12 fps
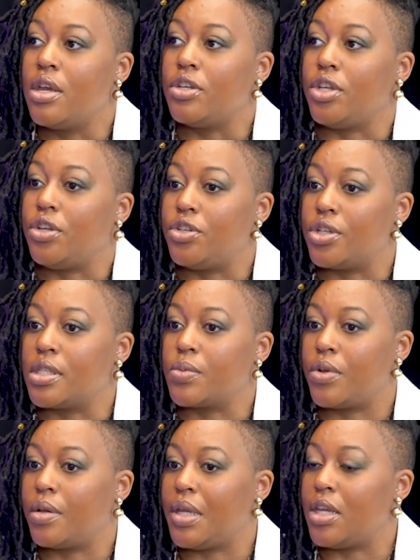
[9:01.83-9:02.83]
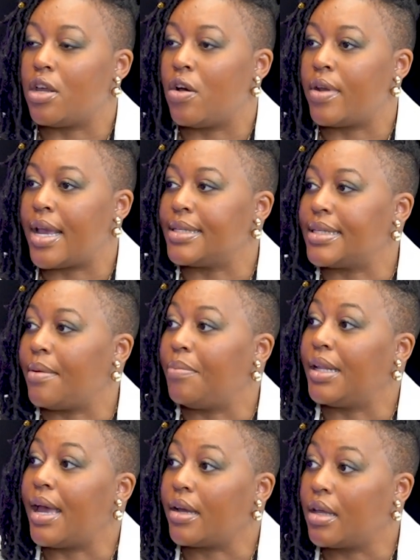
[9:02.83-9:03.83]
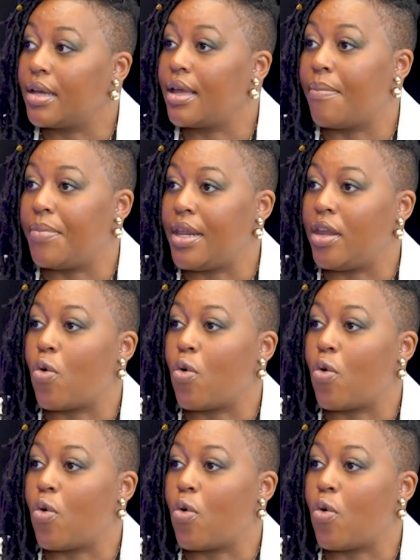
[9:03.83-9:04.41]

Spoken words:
Do you just want to be known as a Black company